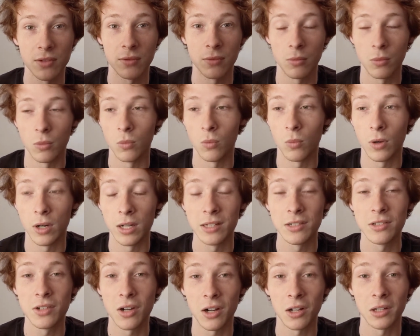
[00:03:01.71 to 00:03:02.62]
of
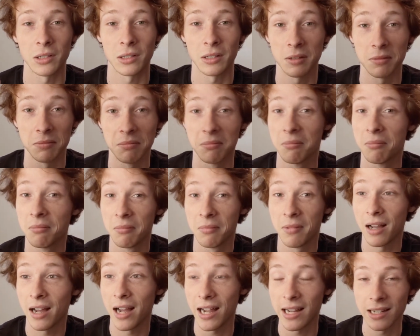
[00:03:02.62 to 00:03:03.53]
$1,
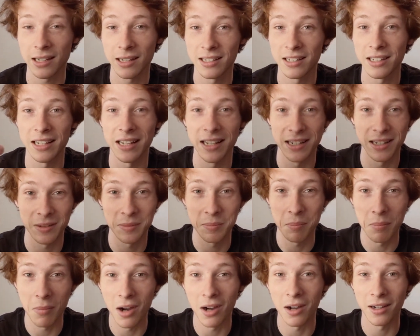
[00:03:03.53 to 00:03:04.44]
I got it in a
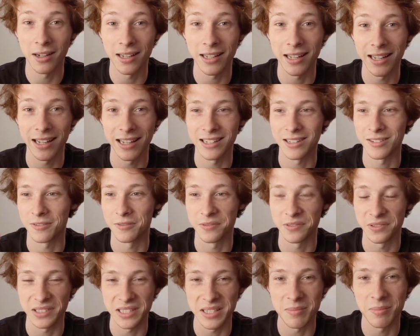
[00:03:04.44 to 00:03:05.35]
mug at a
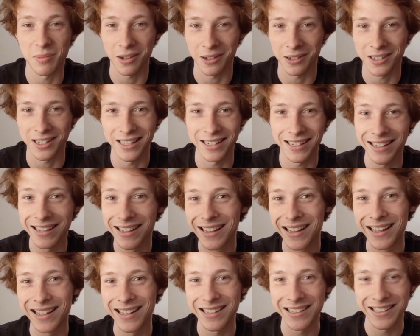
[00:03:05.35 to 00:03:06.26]
flea market.
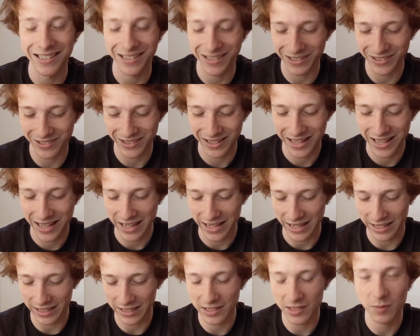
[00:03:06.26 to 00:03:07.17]
You know,
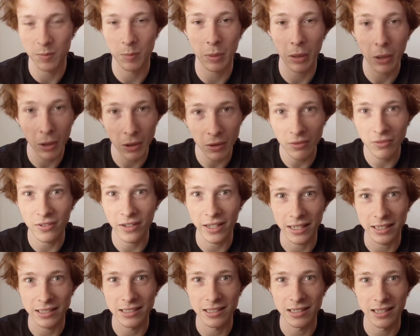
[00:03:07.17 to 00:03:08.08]
and it's
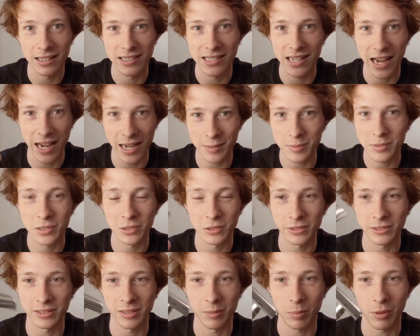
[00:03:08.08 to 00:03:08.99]
perfect. It's
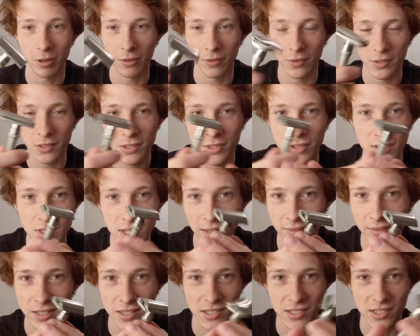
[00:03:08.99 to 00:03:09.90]
absolutely perfect. You just
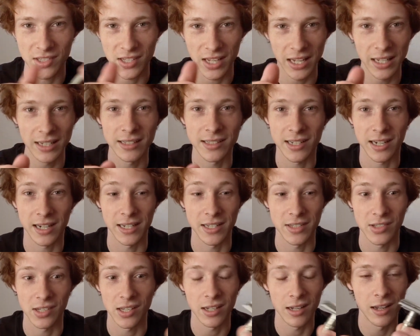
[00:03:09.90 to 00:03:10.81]
have to
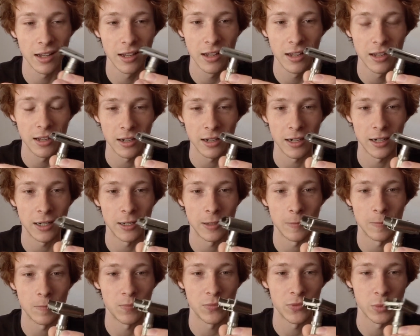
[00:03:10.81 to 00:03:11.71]
sanitize it,
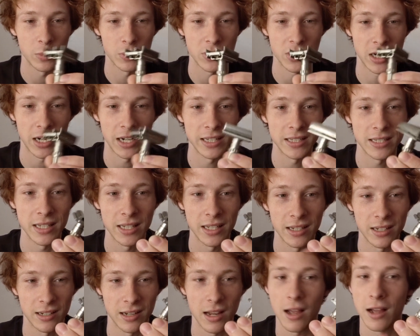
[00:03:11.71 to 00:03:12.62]
um, which I
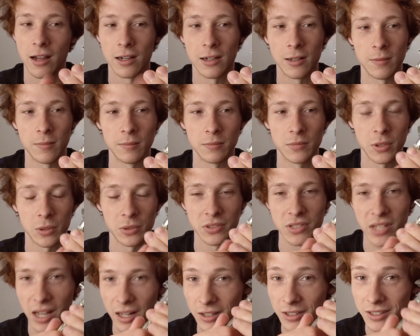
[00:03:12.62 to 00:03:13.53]
did. Um,
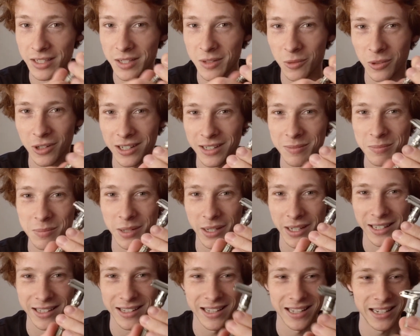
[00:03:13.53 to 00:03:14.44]
don't tell anyone,
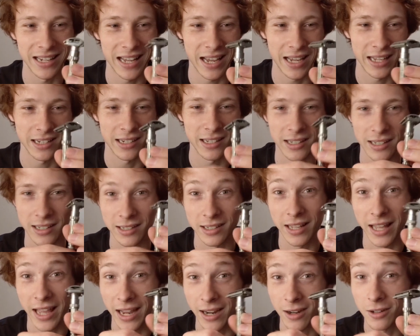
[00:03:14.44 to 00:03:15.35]
but it had
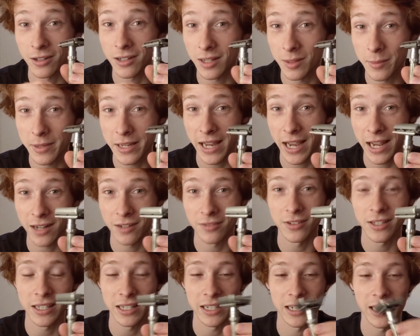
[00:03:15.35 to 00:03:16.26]
uh, hair coming out
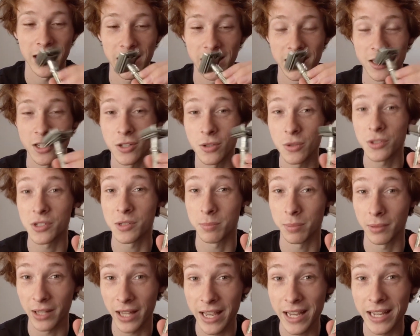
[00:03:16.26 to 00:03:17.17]
of it. It had a
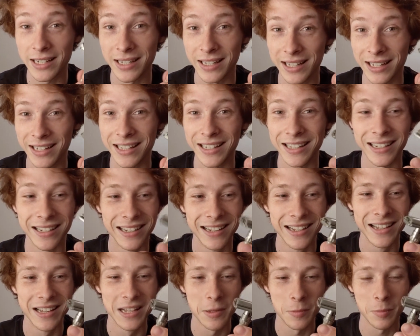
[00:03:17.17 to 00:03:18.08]
used blade in it,
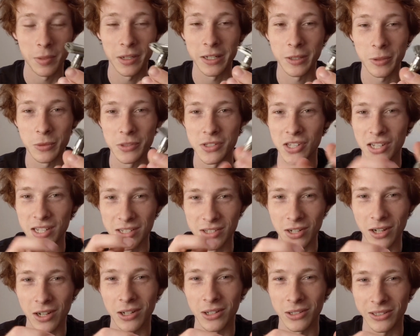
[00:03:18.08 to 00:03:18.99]
but it was a
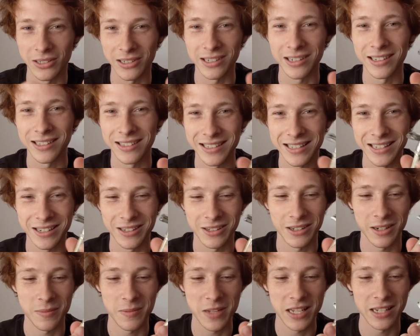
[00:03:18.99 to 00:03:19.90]
dollar. You
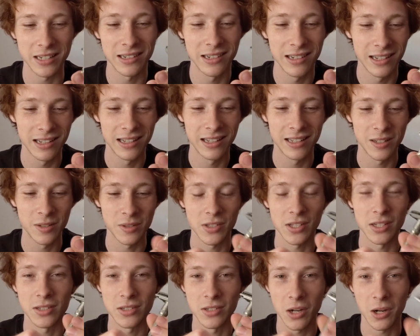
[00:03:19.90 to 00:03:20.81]
know what I mean? It
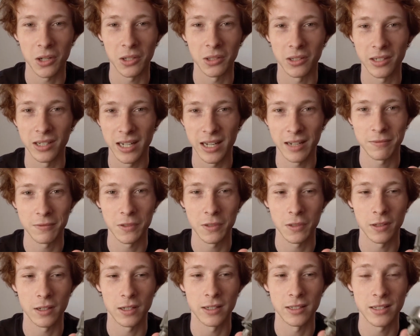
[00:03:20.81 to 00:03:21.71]
was a dollar. And
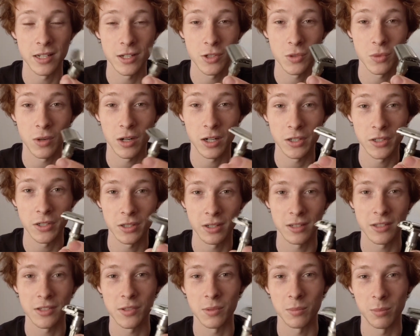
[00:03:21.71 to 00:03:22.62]
after a dishwasher
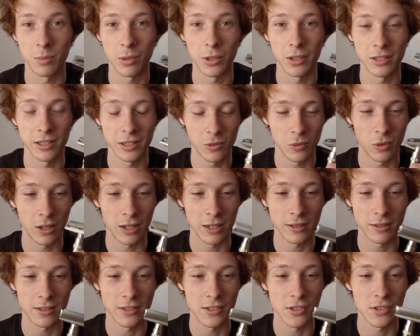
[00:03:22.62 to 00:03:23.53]
and some boiling
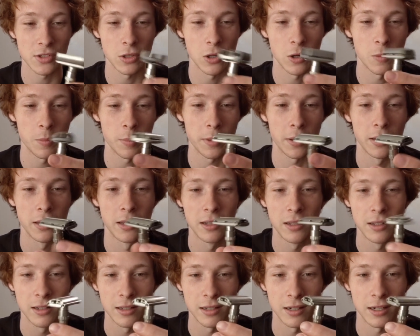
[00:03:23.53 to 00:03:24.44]
water and soap,
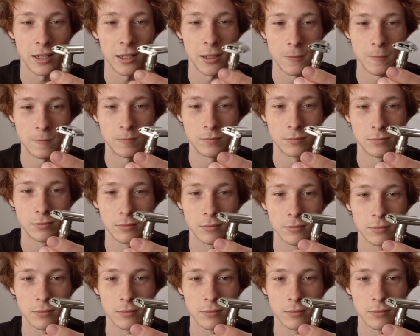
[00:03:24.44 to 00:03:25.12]
um,